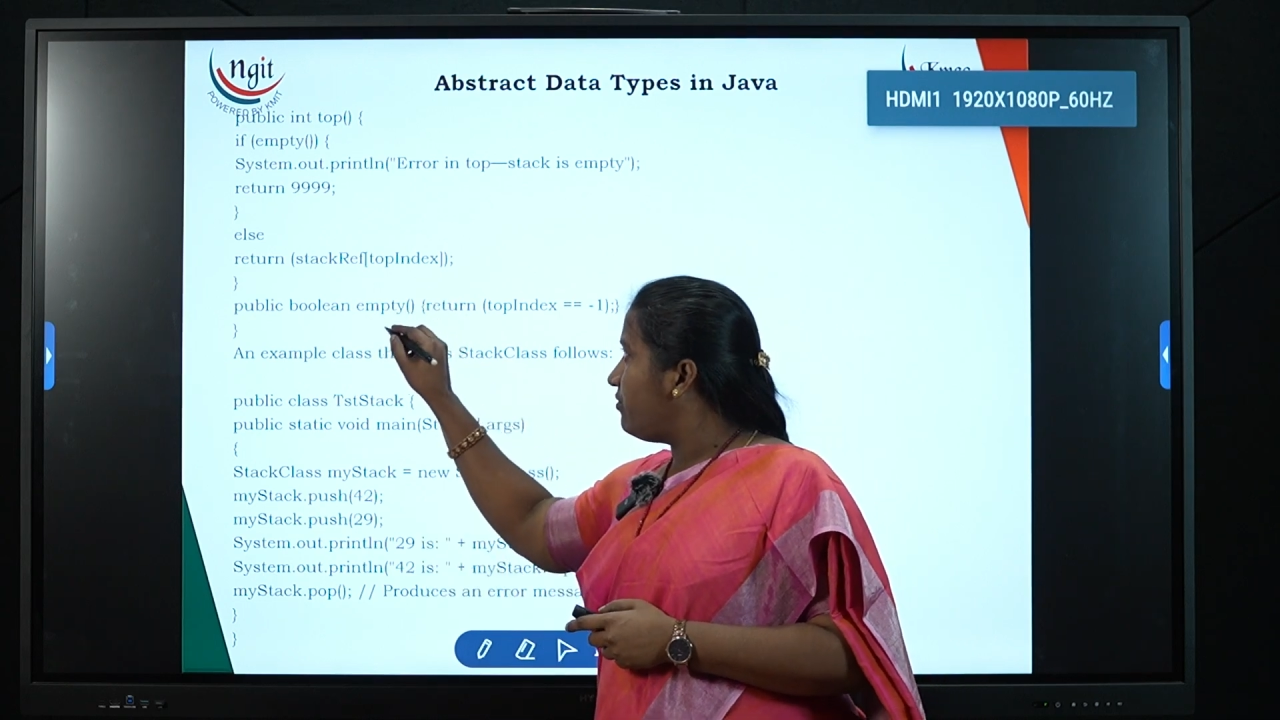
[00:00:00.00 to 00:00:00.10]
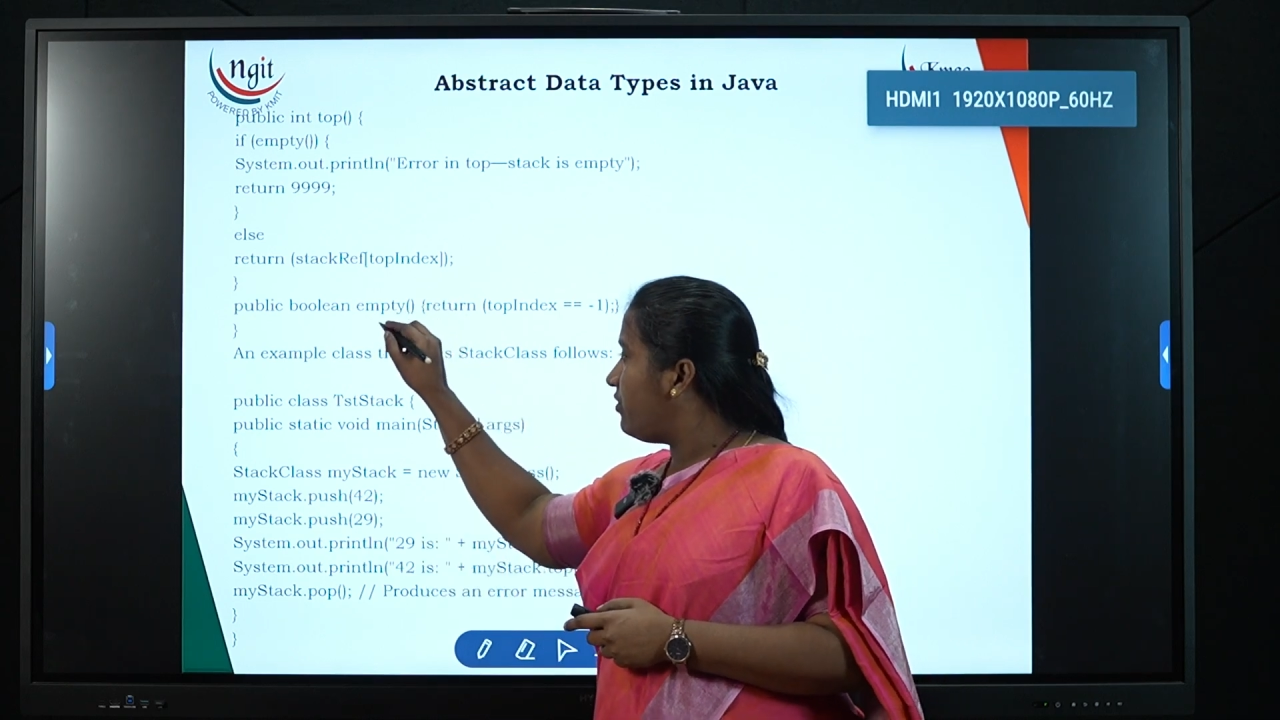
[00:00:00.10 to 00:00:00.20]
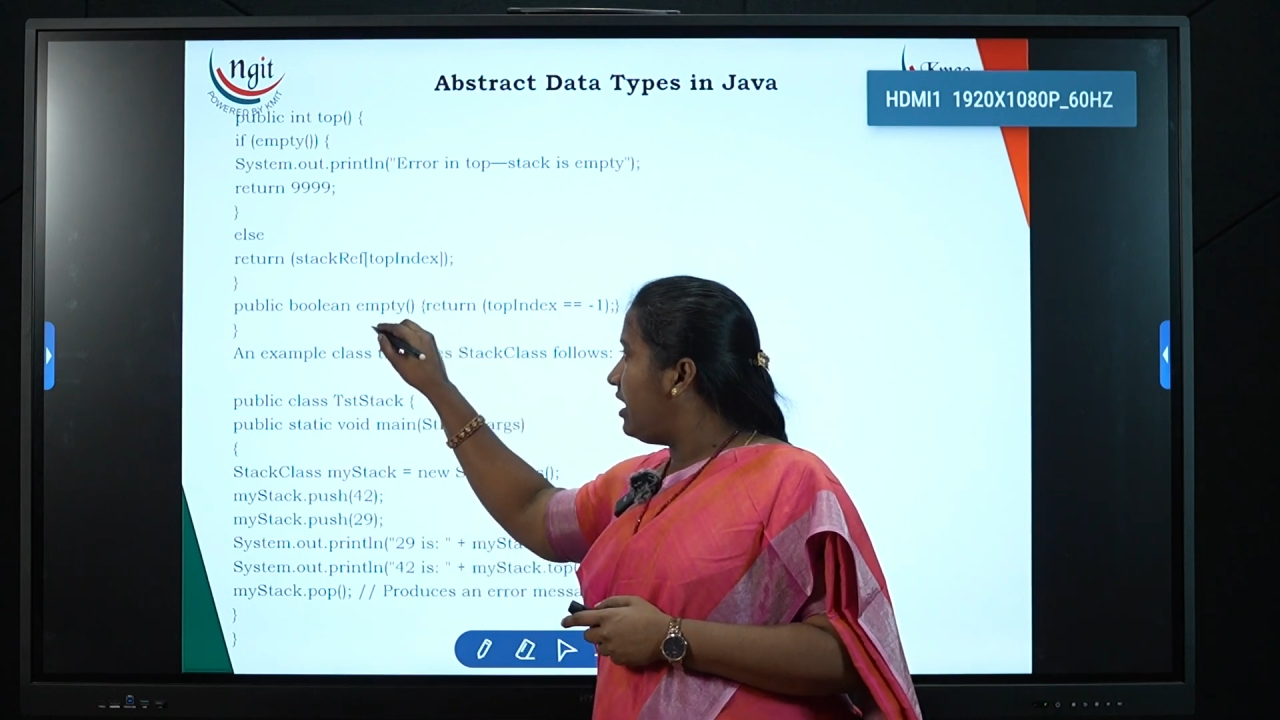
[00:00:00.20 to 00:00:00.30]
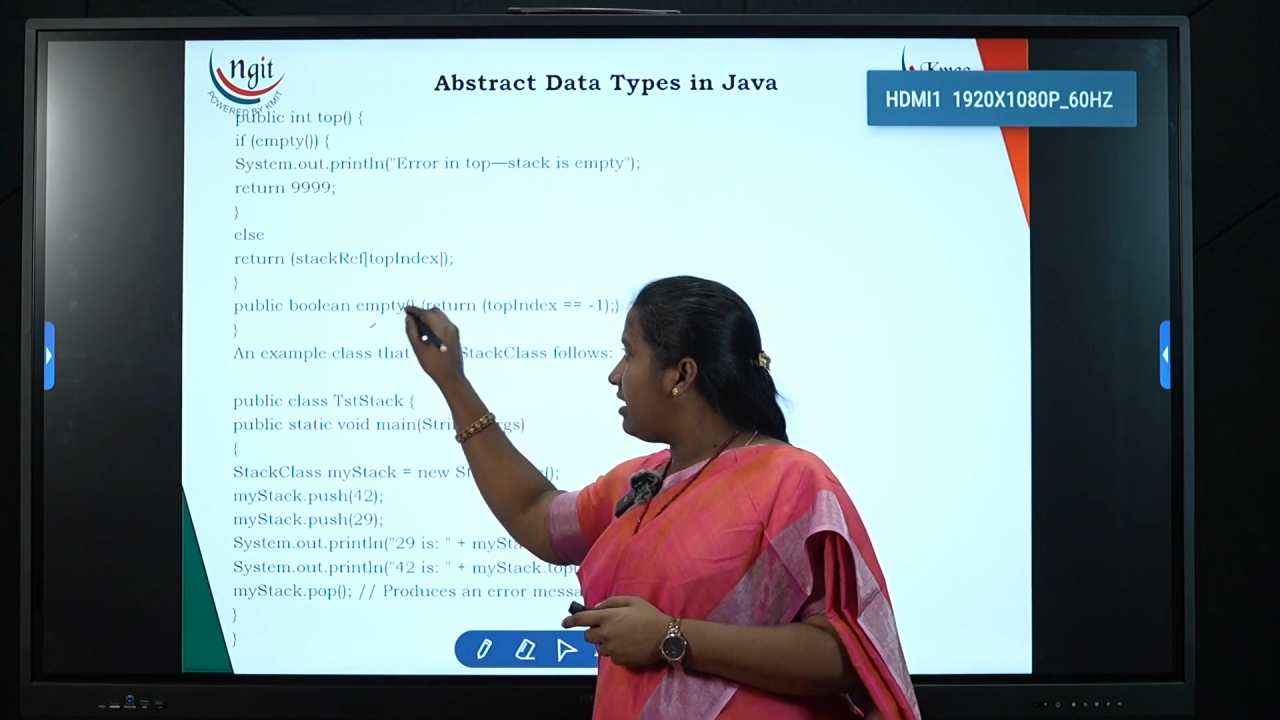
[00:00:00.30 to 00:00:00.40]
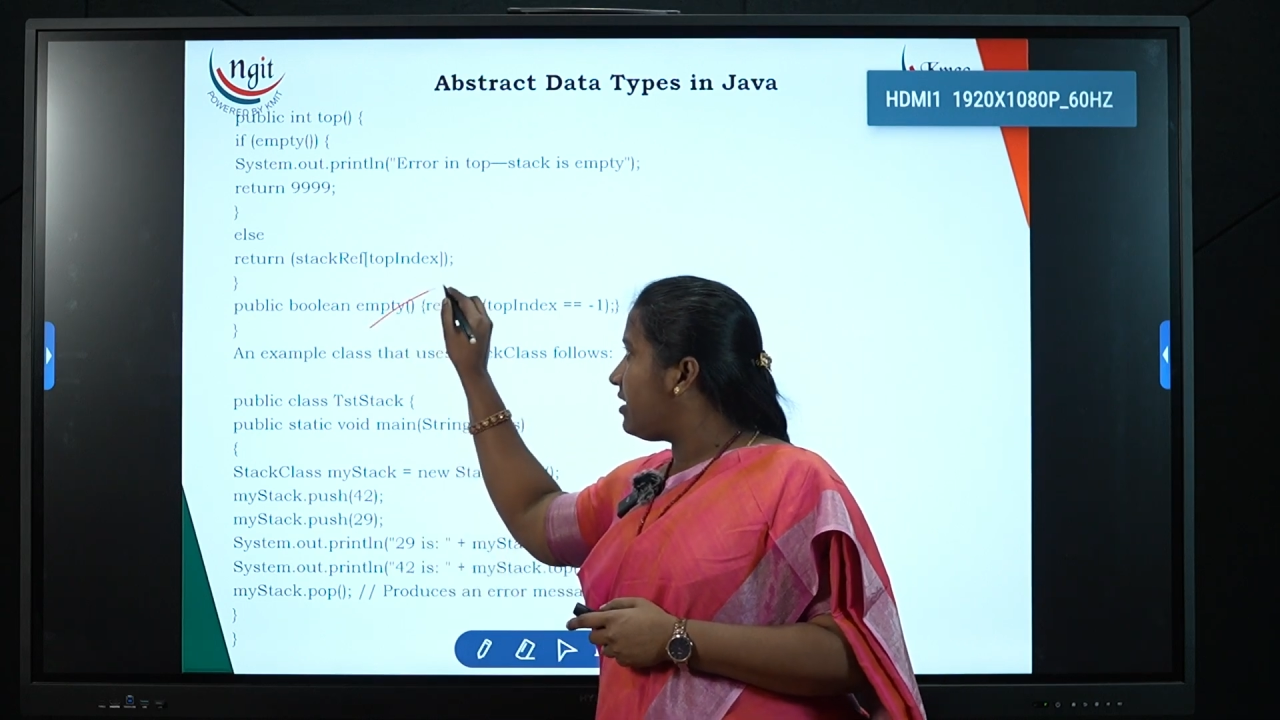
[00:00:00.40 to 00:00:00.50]

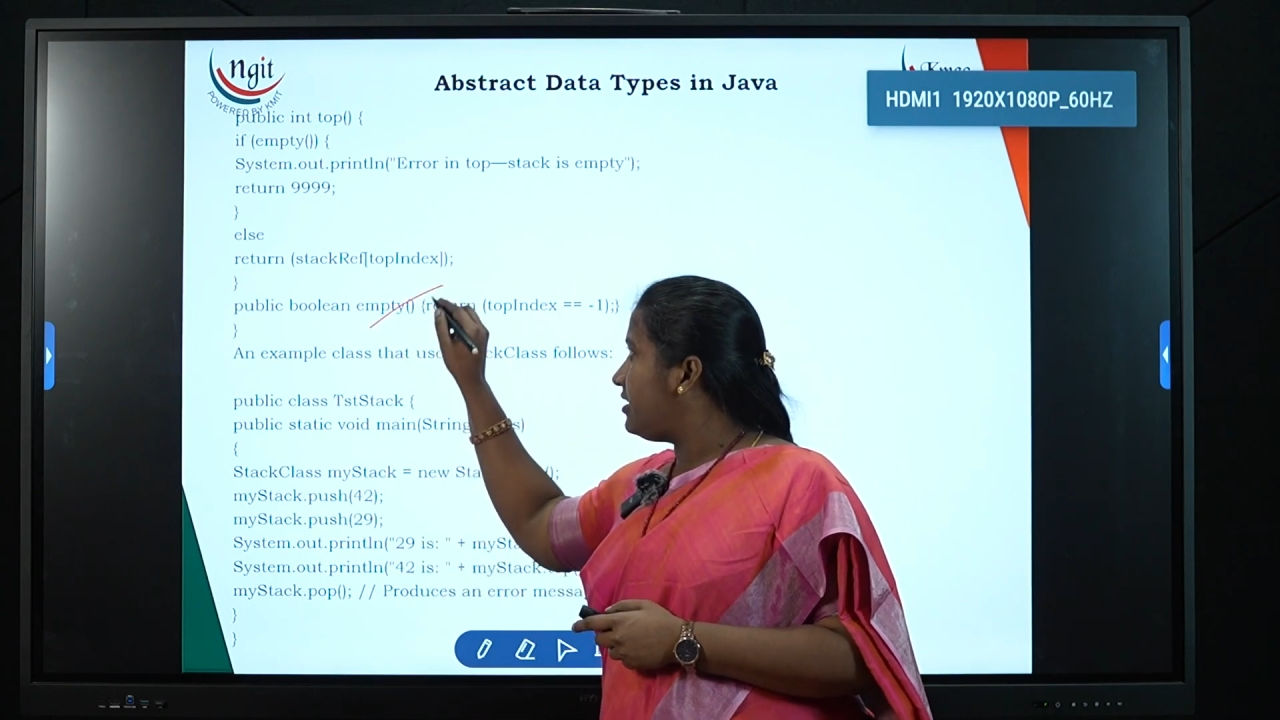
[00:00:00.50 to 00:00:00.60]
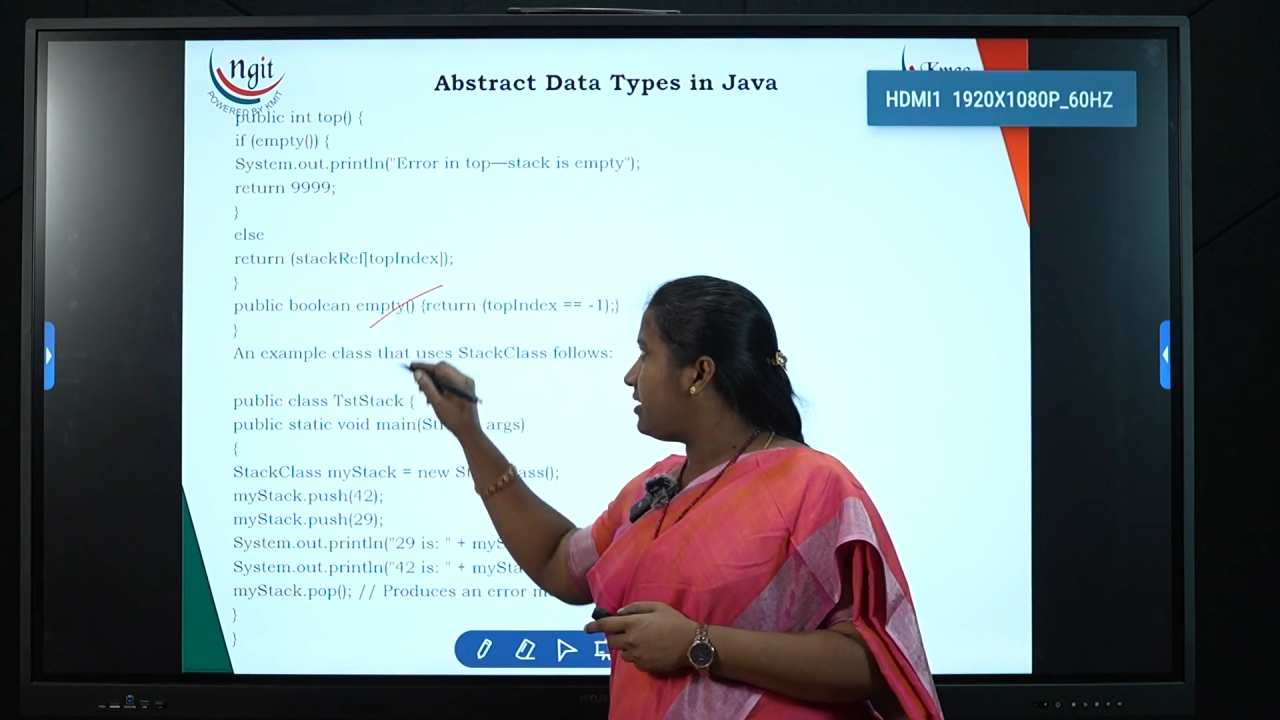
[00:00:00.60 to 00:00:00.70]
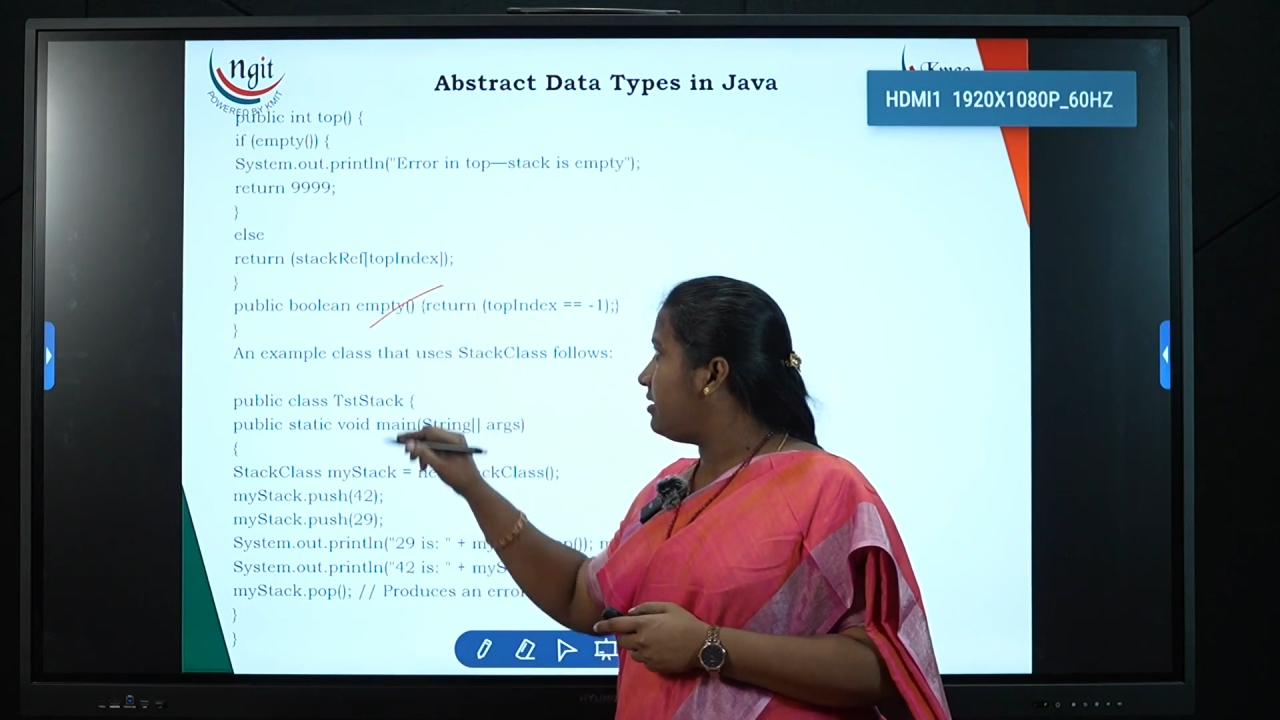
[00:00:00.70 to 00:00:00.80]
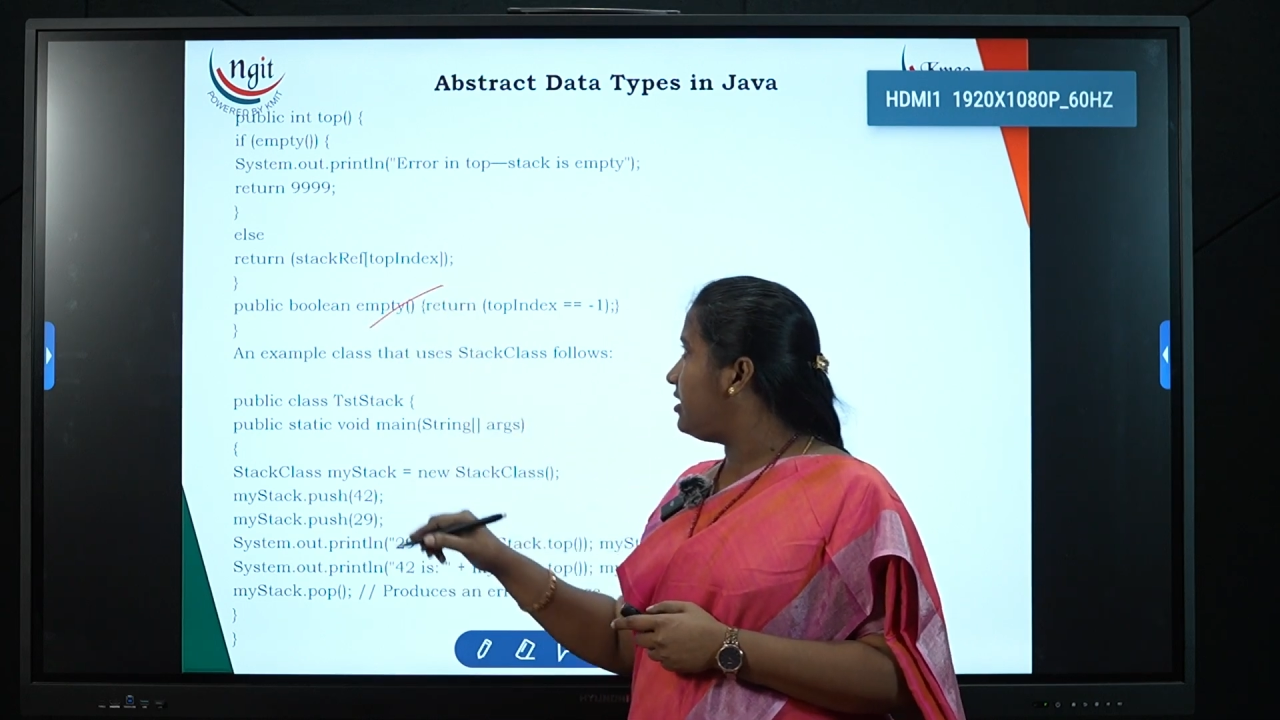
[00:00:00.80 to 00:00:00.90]
we'll return